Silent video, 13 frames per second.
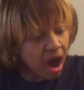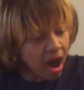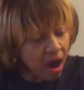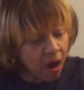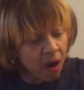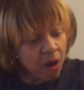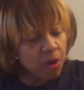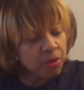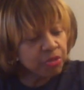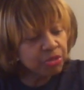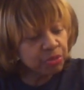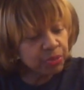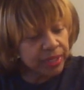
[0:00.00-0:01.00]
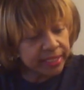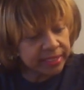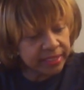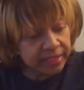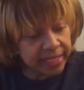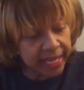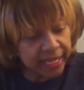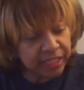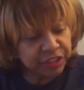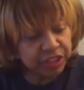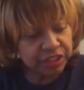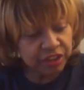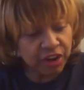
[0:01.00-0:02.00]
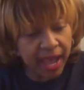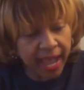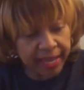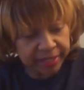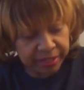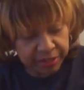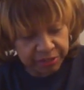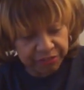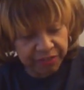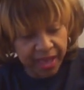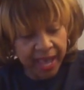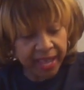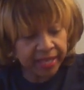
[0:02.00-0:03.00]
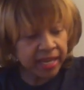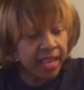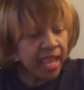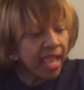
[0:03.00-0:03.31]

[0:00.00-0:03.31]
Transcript: all 3 stages are identified,